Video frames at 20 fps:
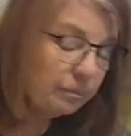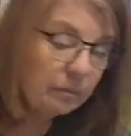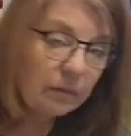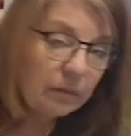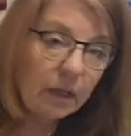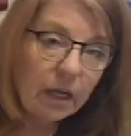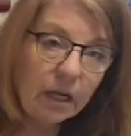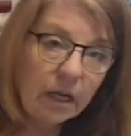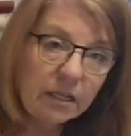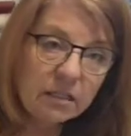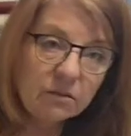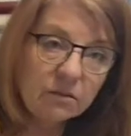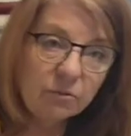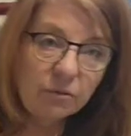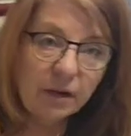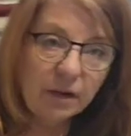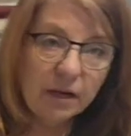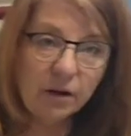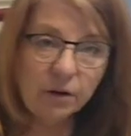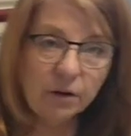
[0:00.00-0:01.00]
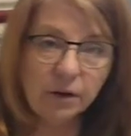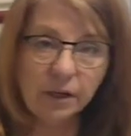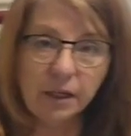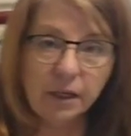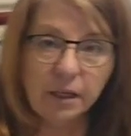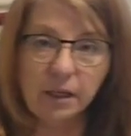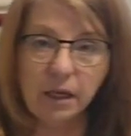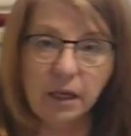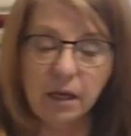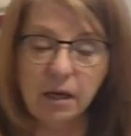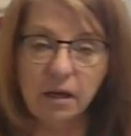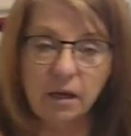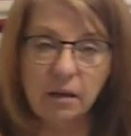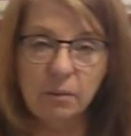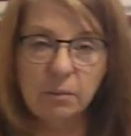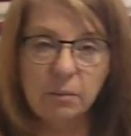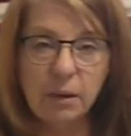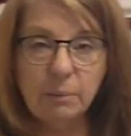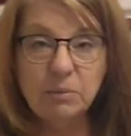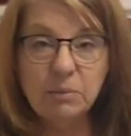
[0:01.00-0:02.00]
is very
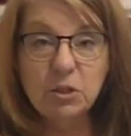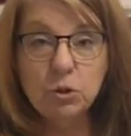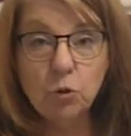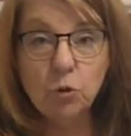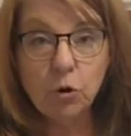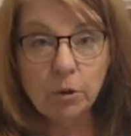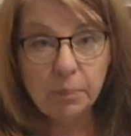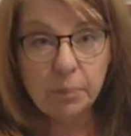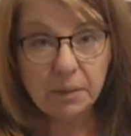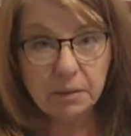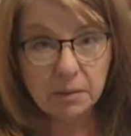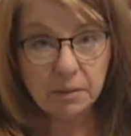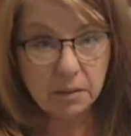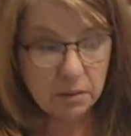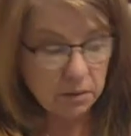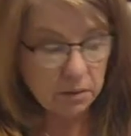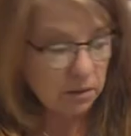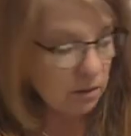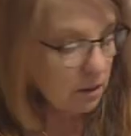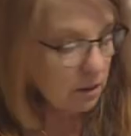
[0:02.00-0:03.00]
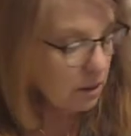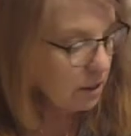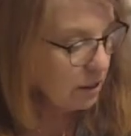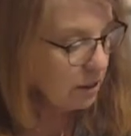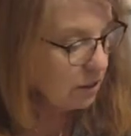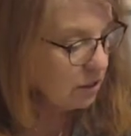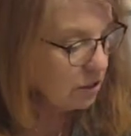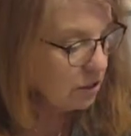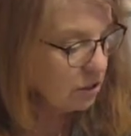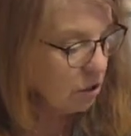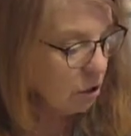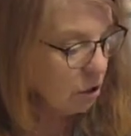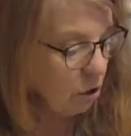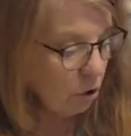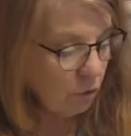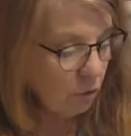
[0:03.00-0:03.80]
absorbent. So the